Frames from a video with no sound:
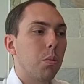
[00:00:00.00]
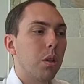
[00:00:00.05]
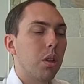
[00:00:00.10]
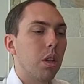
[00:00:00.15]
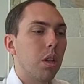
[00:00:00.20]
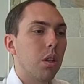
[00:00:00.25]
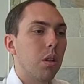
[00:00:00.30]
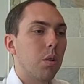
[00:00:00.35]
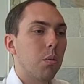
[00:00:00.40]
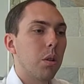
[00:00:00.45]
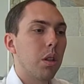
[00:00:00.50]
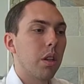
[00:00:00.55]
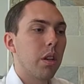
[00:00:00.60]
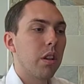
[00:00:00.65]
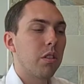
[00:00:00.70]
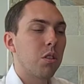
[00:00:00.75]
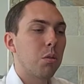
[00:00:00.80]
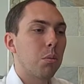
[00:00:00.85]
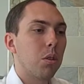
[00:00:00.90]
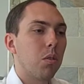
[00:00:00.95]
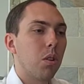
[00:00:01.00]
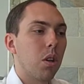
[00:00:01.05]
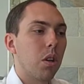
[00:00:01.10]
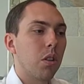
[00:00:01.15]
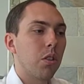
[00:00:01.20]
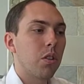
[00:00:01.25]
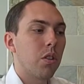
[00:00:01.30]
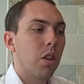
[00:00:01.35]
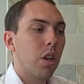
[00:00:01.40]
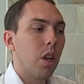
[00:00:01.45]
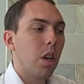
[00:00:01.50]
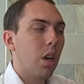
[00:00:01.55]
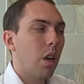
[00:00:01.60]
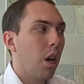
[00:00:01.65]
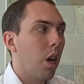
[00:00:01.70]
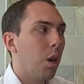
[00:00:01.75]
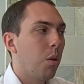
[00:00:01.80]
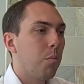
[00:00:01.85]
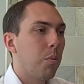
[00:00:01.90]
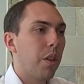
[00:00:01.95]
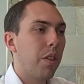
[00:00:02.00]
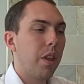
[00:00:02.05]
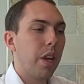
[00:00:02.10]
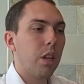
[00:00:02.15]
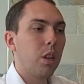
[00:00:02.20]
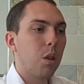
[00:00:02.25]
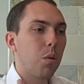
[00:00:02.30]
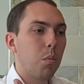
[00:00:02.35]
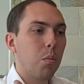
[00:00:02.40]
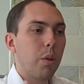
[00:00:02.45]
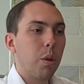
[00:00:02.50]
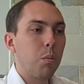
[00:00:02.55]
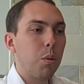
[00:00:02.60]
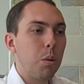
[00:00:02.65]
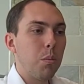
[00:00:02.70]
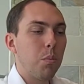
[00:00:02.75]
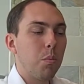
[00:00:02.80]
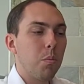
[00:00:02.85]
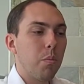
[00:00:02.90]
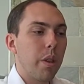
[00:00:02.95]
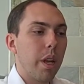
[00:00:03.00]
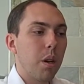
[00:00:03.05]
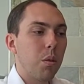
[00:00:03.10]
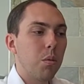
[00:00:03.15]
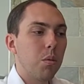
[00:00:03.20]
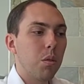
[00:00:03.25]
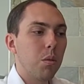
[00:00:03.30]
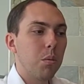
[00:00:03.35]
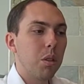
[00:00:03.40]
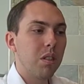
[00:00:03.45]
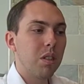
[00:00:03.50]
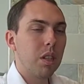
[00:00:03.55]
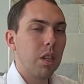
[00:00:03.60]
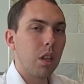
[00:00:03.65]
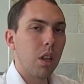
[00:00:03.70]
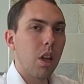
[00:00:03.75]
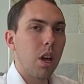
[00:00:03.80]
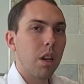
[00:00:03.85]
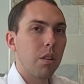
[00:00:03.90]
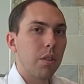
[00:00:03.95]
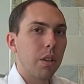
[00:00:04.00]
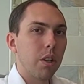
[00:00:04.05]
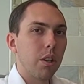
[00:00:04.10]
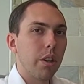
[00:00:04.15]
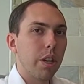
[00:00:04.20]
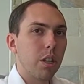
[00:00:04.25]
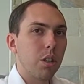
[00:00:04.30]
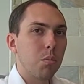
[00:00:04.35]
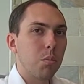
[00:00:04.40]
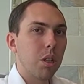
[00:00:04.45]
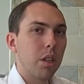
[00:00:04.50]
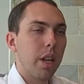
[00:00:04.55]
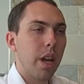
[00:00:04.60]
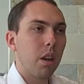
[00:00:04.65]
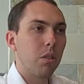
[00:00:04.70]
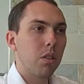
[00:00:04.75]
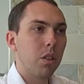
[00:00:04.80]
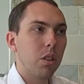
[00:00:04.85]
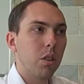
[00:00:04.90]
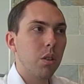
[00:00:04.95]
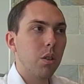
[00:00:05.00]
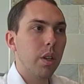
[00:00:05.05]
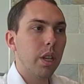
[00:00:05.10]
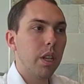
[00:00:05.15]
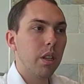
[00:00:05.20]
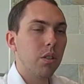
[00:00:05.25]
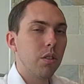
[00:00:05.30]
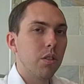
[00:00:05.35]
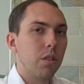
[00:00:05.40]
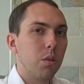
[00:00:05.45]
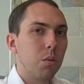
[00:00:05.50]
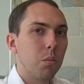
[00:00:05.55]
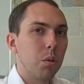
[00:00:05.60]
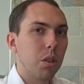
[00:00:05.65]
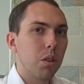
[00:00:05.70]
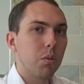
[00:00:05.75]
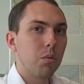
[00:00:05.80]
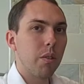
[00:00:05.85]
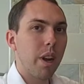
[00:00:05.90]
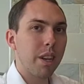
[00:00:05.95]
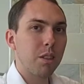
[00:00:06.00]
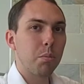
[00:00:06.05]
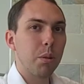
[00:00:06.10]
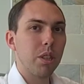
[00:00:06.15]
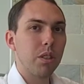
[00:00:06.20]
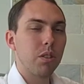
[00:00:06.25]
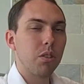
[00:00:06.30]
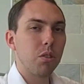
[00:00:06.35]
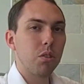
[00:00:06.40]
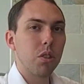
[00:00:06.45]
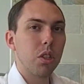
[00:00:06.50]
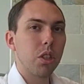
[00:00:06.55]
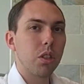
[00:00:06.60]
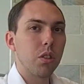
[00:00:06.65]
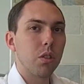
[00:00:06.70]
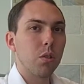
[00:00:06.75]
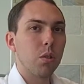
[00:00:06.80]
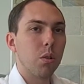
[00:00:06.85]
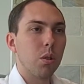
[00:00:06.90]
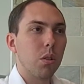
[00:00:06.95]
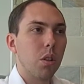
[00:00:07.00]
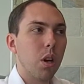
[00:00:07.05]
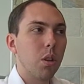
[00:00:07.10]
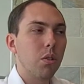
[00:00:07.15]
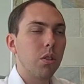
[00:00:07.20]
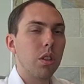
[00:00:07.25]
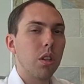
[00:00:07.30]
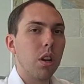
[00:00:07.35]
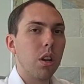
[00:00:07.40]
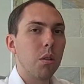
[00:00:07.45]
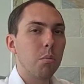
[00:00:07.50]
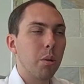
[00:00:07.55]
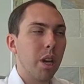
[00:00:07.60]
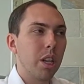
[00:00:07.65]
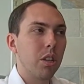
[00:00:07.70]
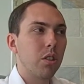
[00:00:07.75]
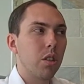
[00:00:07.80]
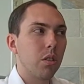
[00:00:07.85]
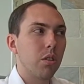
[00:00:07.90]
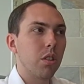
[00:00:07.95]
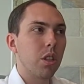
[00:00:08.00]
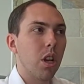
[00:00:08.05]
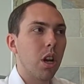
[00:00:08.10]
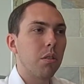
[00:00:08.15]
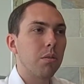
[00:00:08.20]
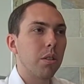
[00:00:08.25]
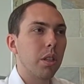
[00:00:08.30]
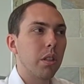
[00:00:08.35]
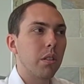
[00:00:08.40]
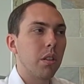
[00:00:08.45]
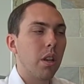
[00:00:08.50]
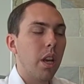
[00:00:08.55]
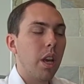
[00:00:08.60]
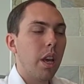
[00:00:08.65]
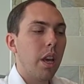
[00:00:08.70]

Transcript: with a with a customer of ours. Um, the thing that, that we that we see a lot of integration with now too is with Rackspace's traditional hosting managed hosting offerings.